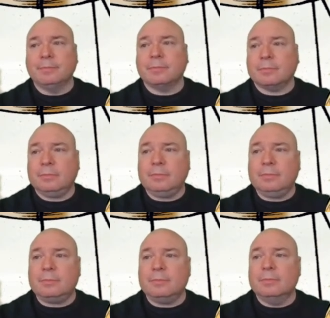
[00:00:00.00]

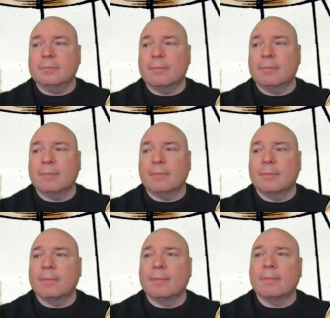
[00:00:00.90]

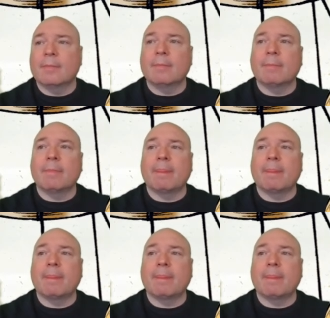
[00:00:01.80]
[no speech]